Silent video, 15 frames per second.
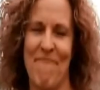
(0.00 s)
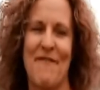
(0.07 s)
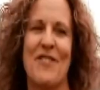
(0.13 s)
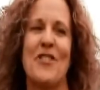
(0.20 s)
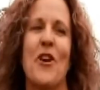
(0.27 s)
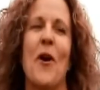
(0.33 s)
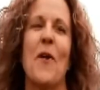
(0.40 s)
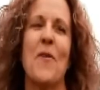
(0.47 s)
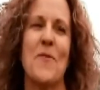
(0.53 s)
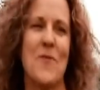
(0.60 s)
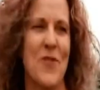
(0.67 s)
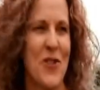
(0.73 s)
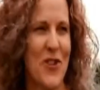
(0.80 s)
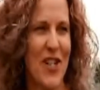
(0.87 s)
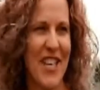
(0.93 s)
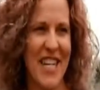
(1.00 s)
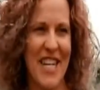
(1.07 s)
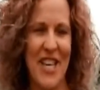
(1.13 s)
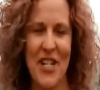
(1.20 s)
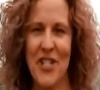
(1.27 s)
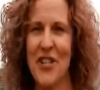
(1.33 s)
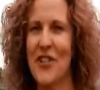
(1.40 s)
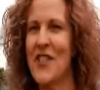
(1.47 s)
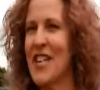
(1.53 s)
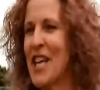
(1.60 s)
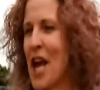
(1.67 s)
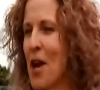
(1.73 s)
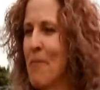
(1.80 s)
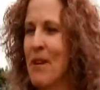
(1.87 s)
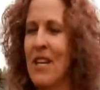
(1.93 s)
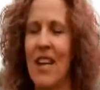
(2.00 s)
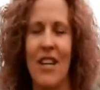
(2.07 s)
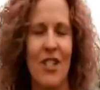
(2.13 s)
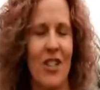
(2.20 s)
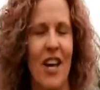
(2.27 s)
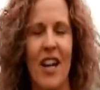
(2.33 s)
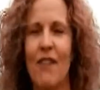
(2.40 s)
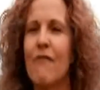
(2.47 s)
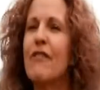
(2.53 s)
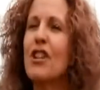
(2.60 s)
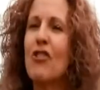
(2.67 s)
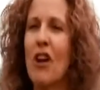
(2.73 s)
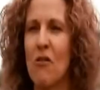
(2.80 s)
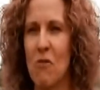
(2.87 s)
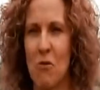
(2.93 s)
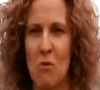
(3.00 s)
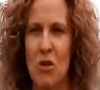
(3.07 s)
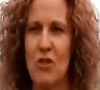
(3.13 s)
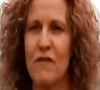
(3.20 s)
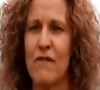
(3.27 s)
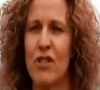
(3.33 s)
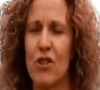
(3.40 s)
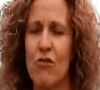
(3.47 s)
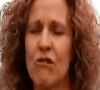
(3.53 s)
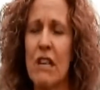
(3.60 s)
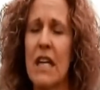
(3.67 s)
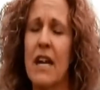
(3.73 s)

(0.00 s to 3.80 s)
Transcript: So you're going to hear the gamut and you kind of figure out what works for you.